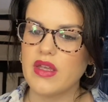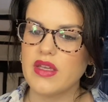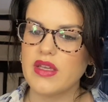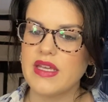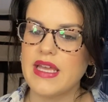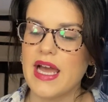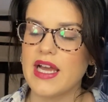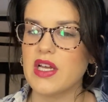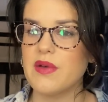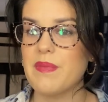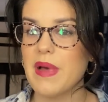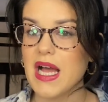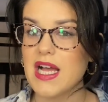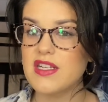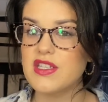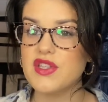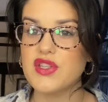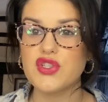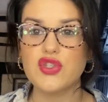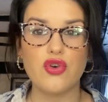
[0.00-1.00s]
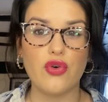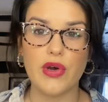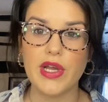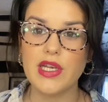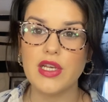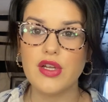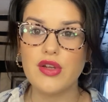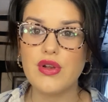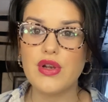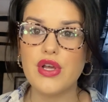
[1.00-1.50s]
yeah, compared to the toy
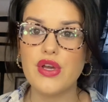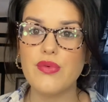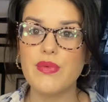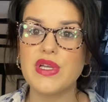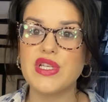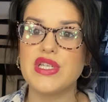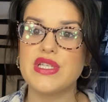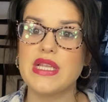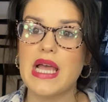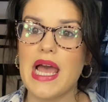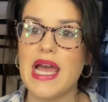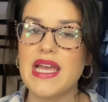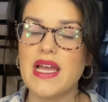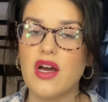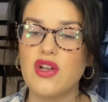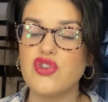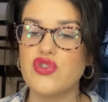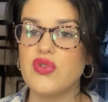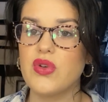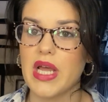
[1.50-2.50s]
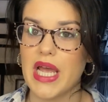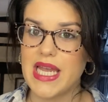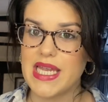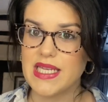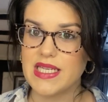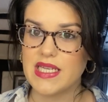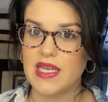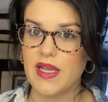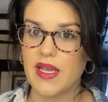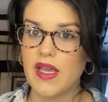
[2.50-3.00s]
Lulu, which is
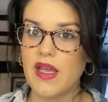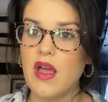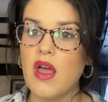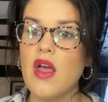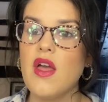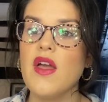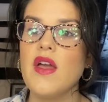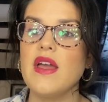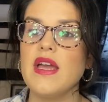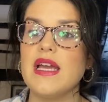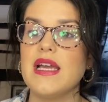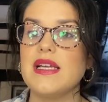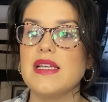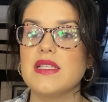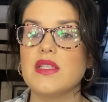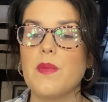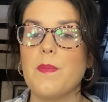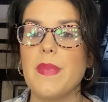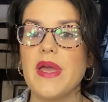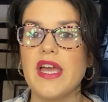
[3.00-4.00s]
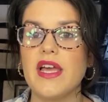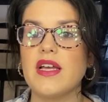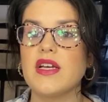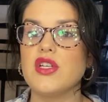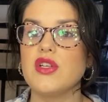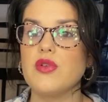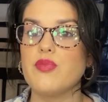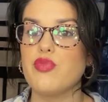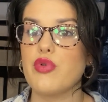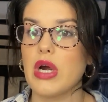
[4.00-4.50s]
880, it is a big
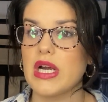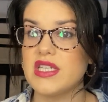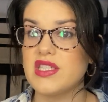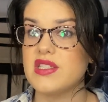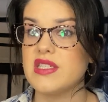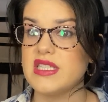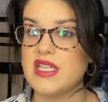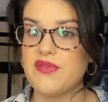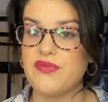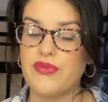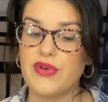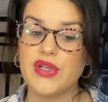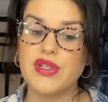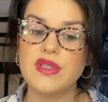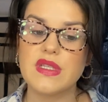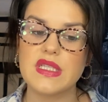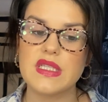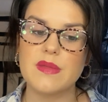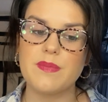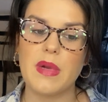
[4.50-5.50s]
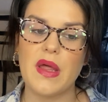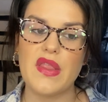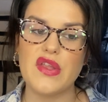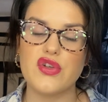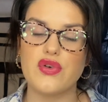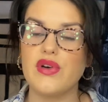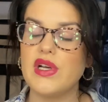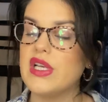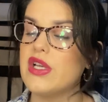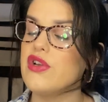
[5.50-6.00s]
price difference, but the
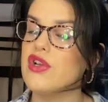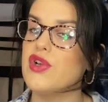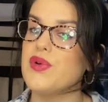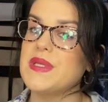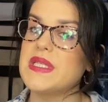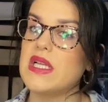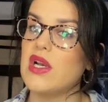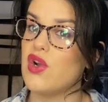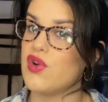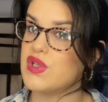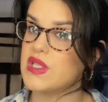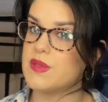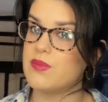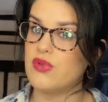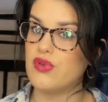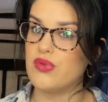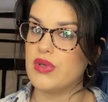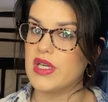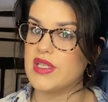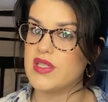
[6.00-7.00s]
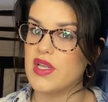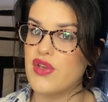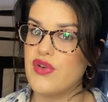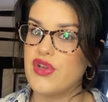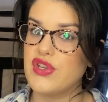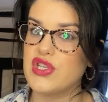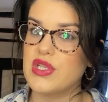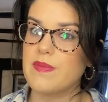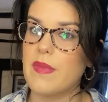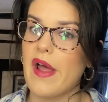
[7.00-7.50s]
toy Lulu is a lot smaller, so you
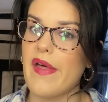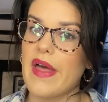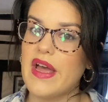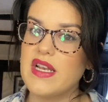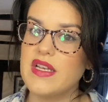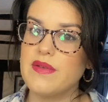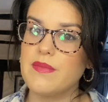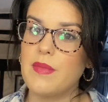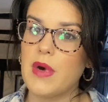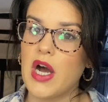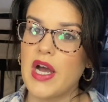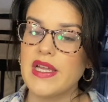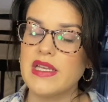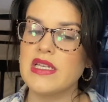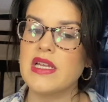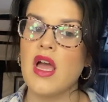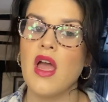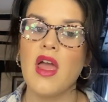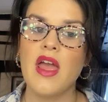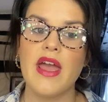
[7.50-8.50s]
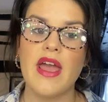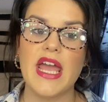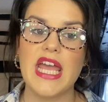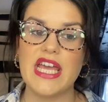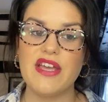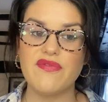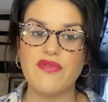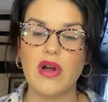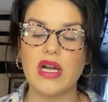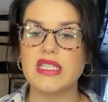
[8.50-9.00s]
can just bear that in mind.
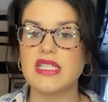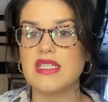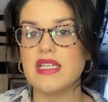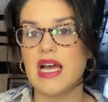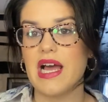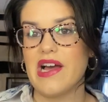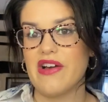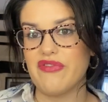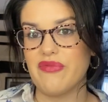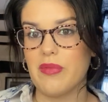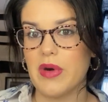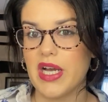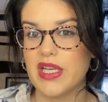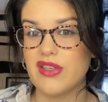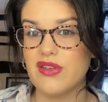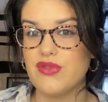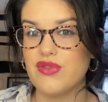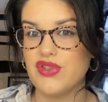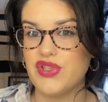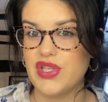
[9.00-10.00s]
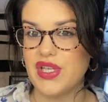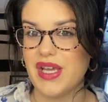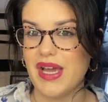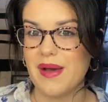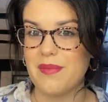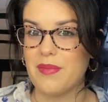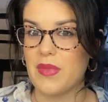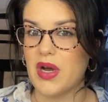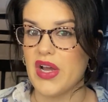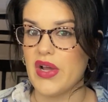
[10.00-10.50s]
If I didn't have my Gucci
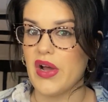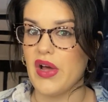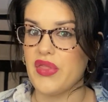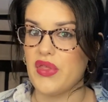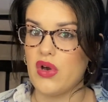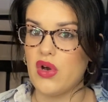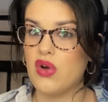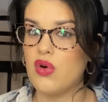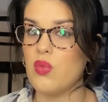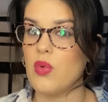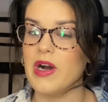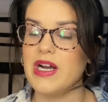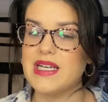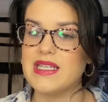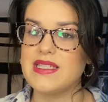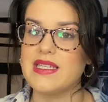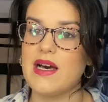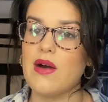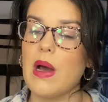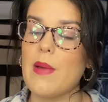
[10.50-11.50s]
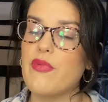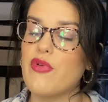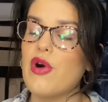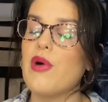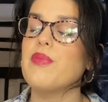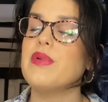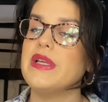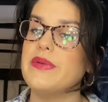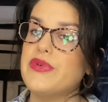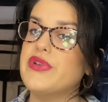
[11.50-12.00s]
and my other YSL, I
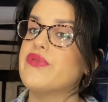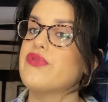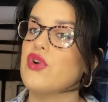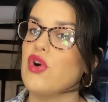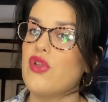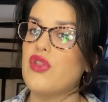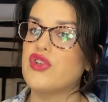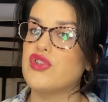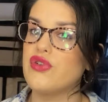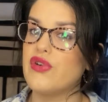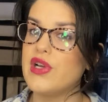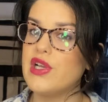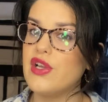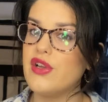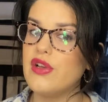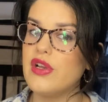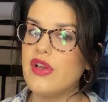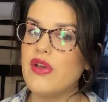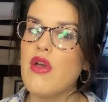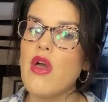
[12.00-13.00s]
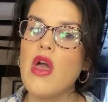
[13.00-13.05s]
probably would have got the toy Lulu,